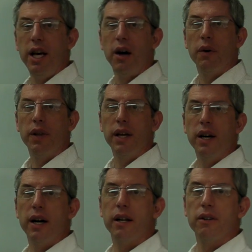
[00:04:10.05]
And what they
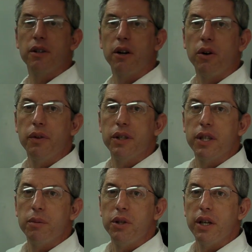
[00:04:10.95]
got, I'll, I'll hold this
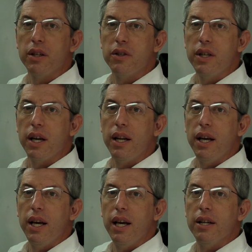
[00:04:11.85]
up so you can see it,
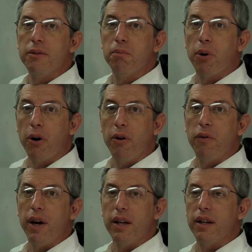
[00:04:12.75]
is
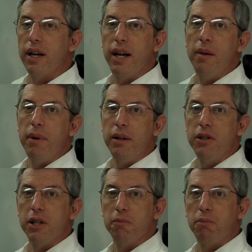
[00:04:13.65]
perfect, and I mean
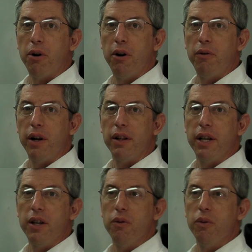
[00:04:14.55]
just perfect
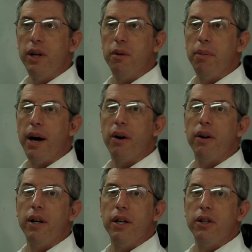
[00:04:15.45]
like you read
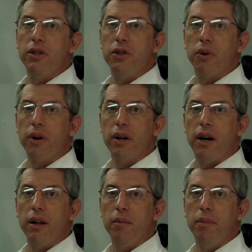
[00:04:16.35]
about, short
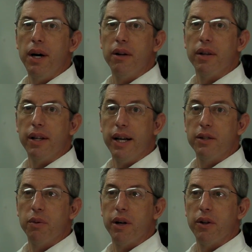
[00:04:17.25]
column buckling.
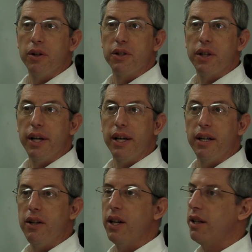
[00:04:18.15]
That's what it looks like.
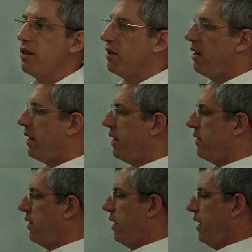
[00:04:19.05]
And you get this
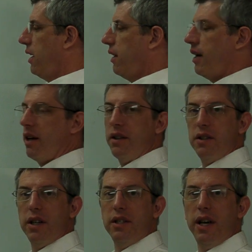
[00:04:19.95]
nice, you got
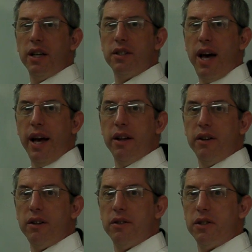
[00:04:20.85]
this nice
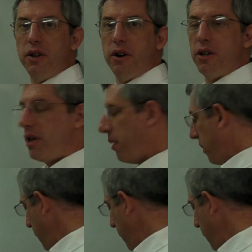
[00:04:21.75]
hexagonal star shape